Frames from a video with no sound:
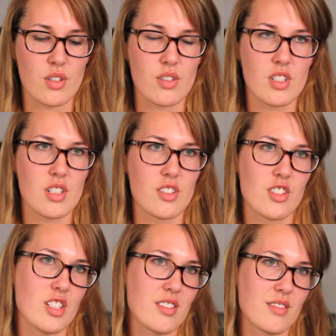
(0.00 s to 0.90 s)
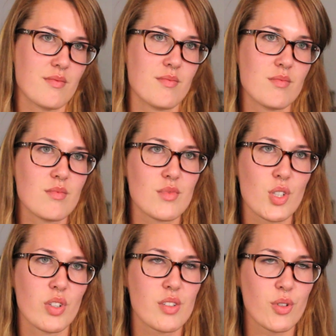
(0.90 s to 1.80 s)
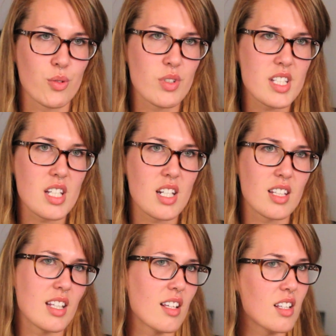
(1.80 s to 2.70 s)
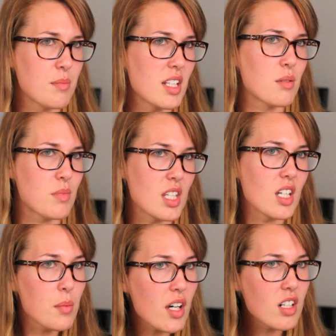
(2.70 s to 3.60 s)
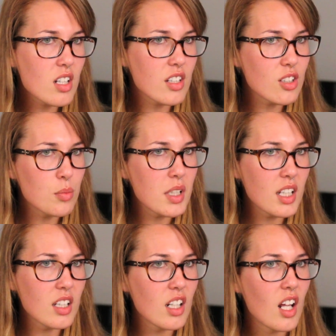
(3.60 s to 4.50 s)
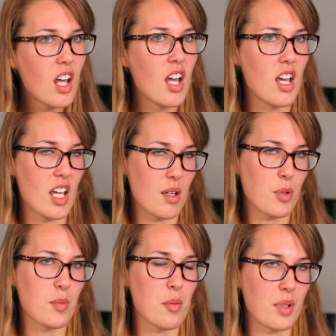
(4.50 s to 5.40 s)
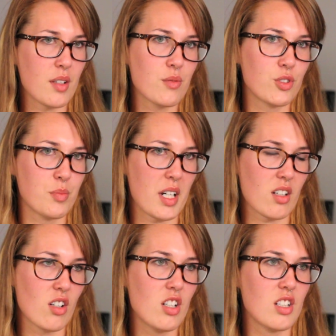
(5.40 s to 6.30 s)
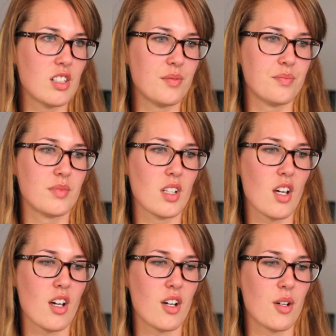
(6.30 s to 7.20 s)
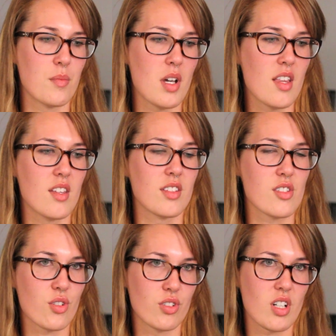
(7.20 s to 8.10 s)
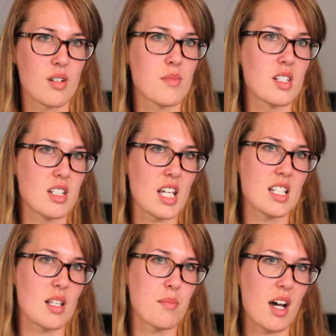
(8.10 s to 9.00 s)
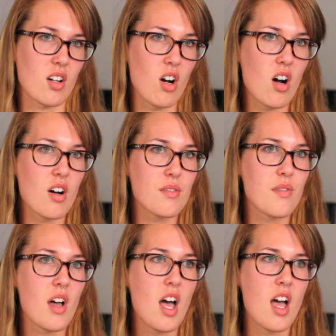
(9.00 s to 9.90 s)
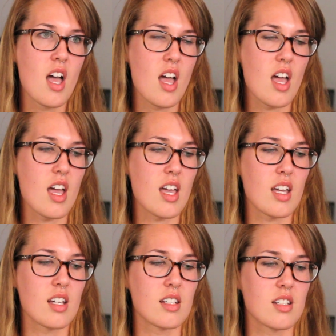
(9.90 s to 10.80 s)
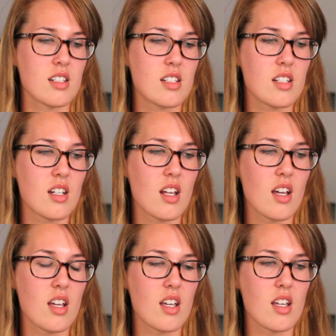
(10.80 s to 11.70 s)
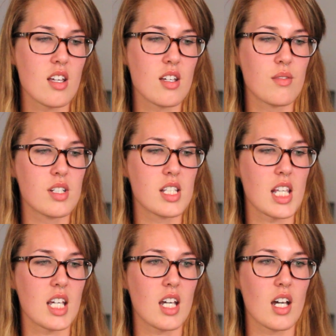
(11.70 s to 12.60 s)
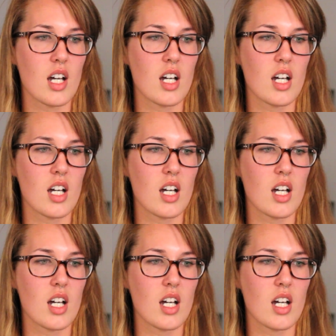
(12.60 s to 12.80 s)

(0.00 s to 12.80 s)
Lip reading: she's doing this for a reason, and then it made them think about it a little bit. And I put my blindfold back on, and then this girl comes and takes it back off, and it was like